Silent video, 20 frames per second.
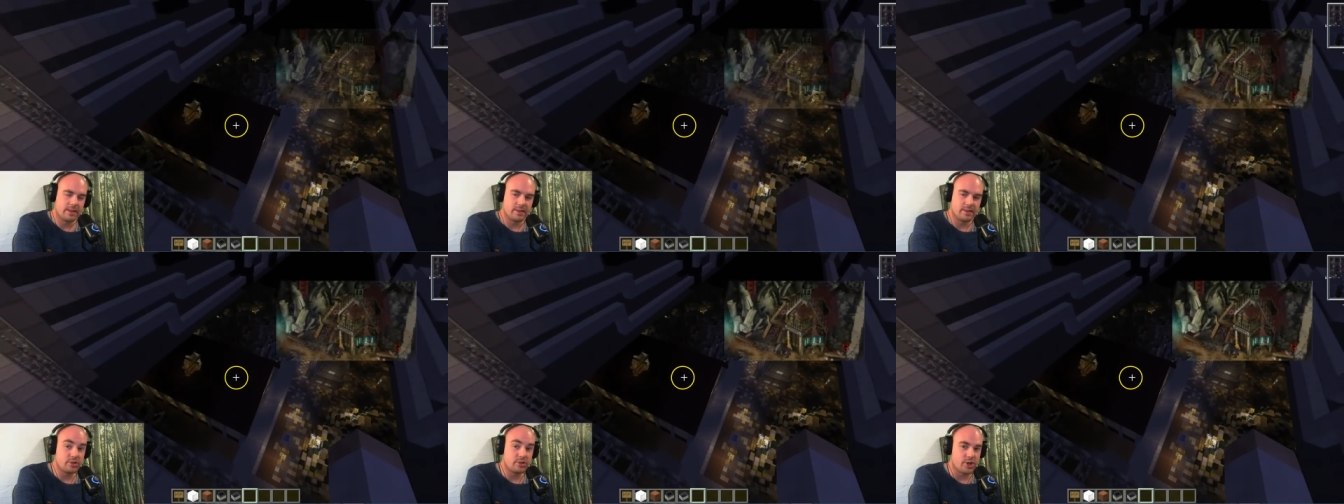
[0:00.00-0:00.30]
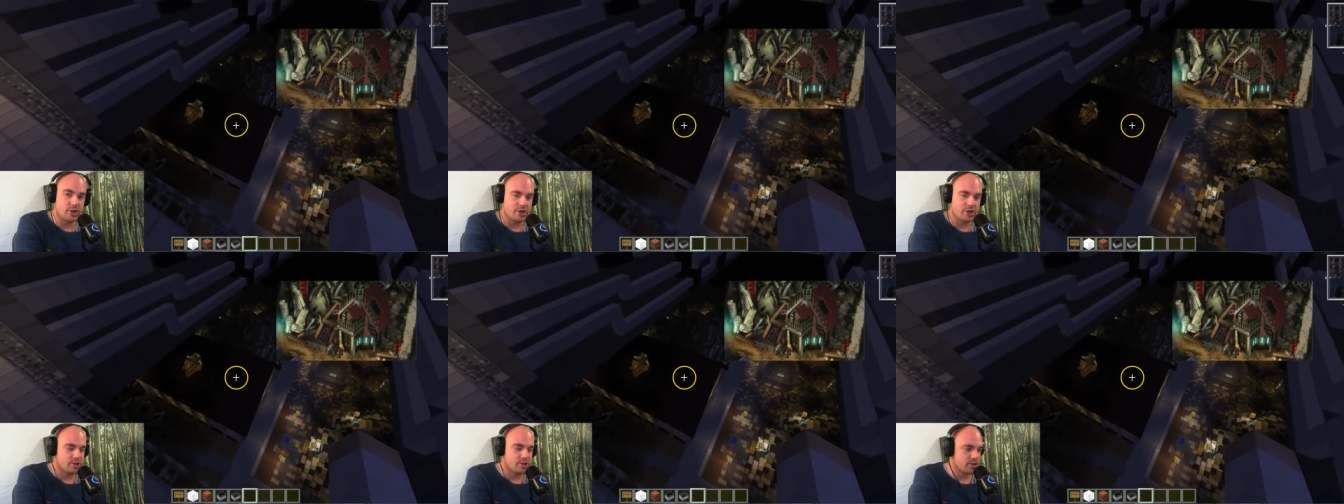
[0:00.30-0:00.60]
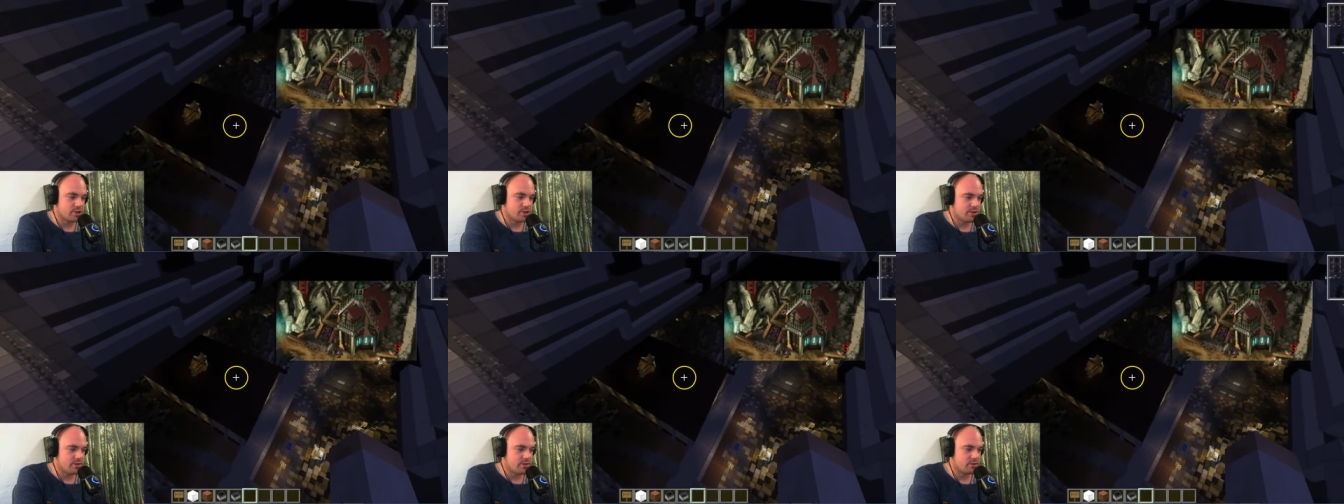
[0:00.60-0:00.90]
the
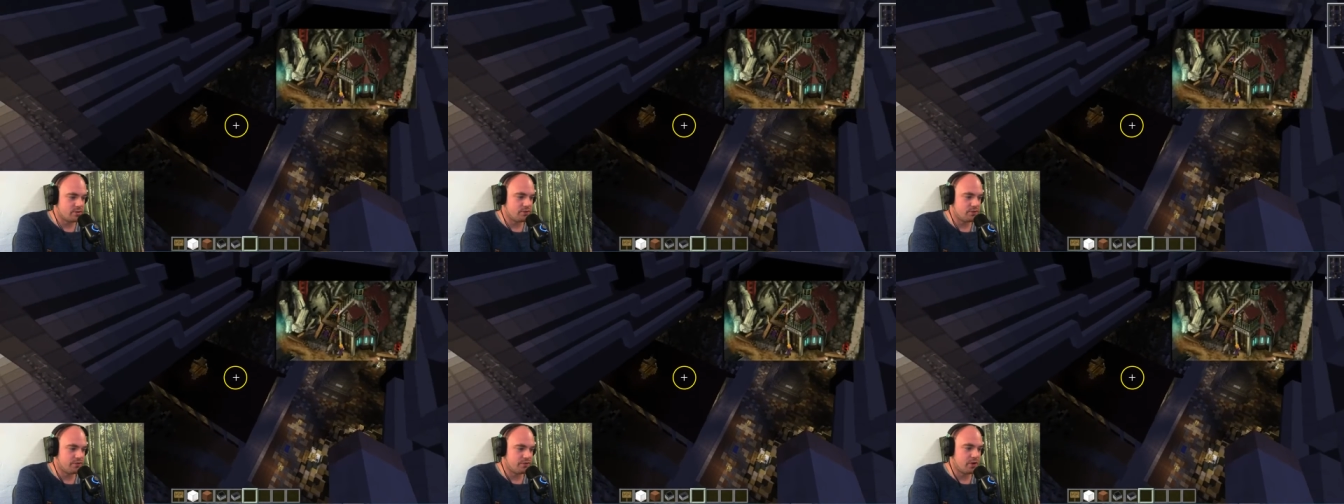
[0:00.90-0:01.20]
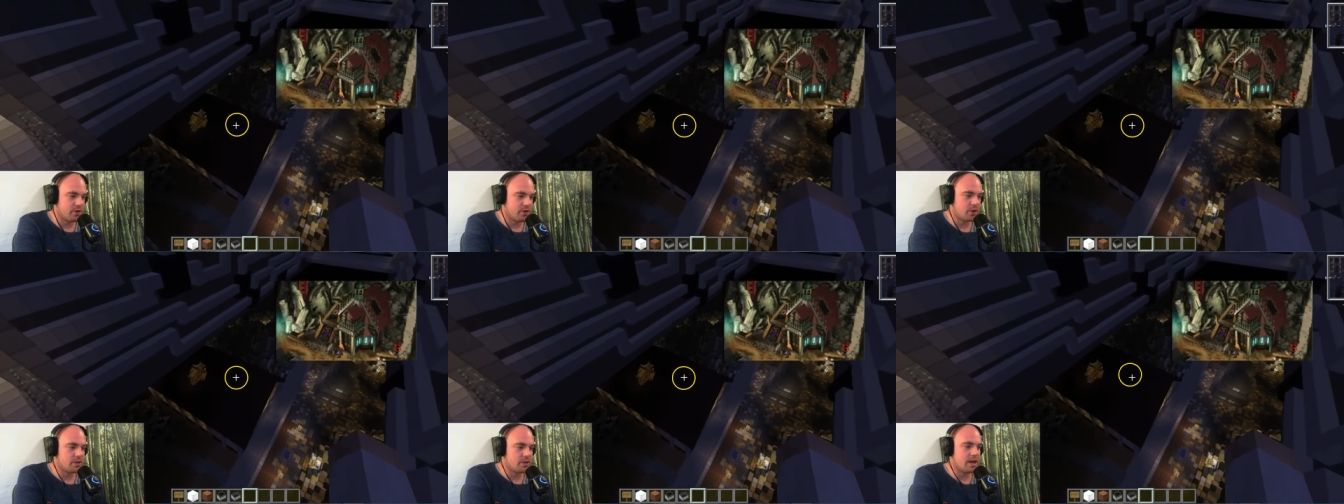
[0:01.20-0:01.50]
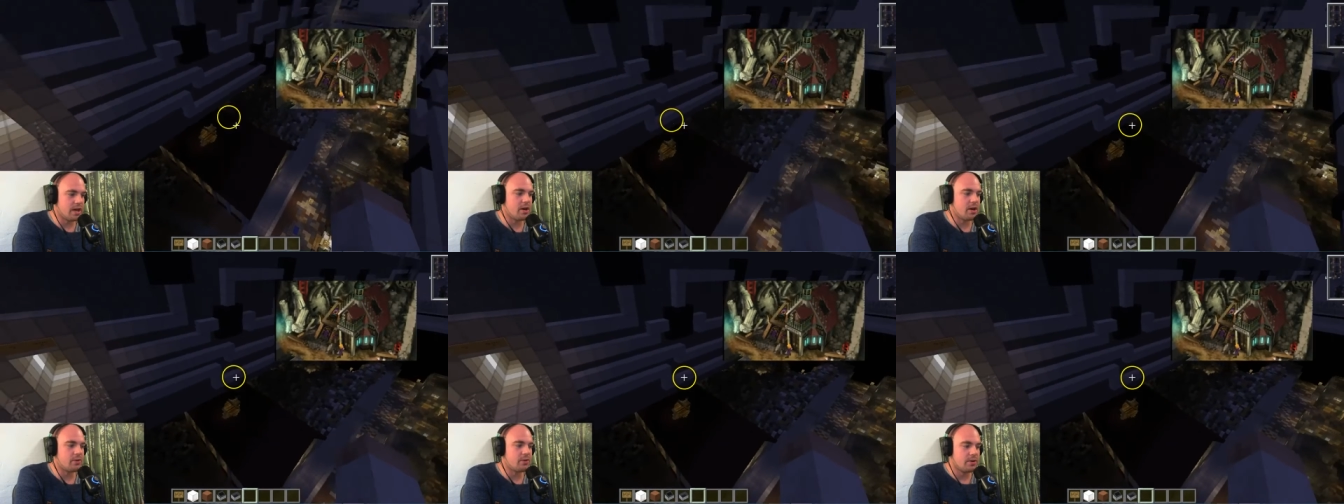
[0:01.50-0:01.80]
church that you fall
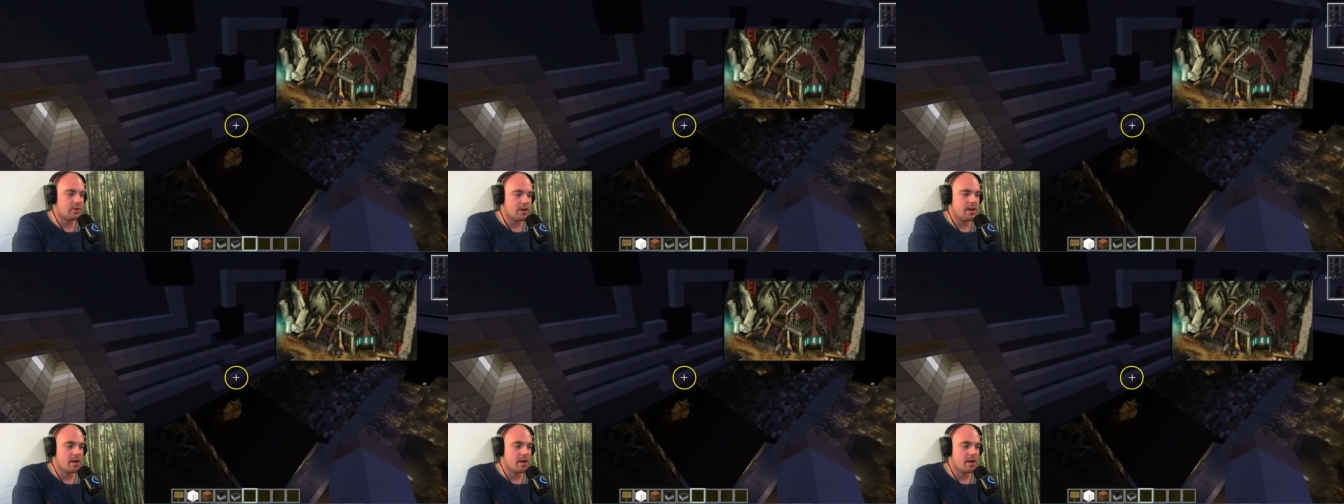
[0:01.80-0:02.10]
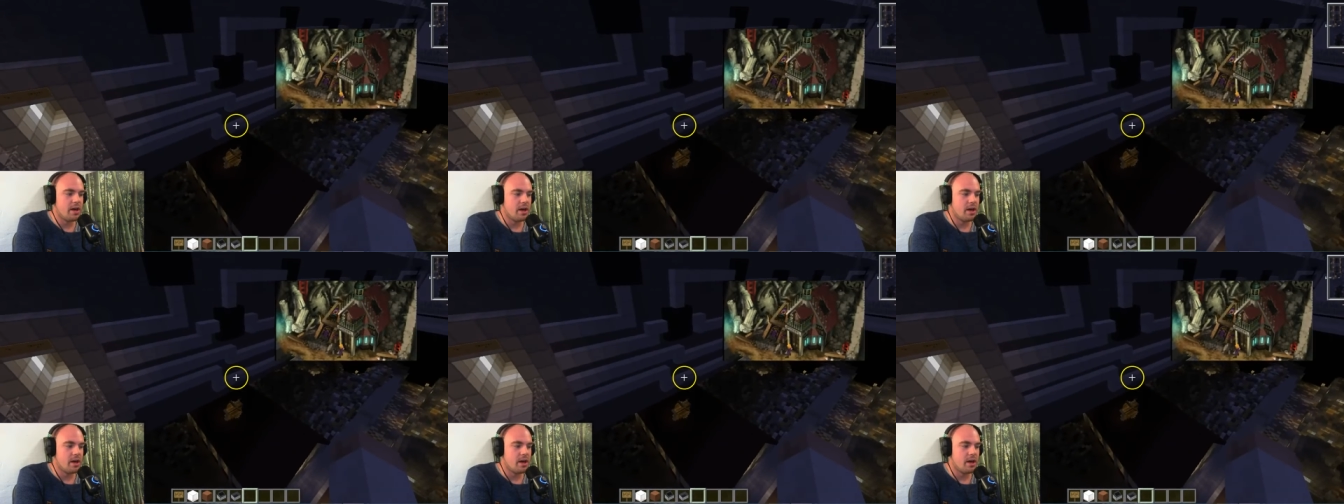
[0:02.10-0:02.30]
down